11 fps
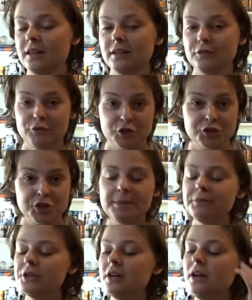first
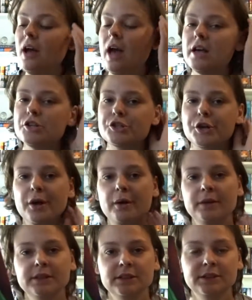chapter. So
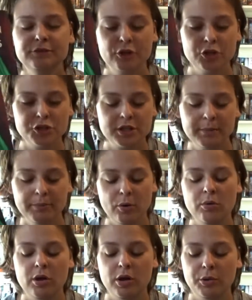in the first like
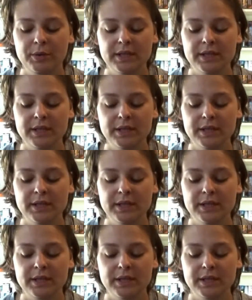prologue,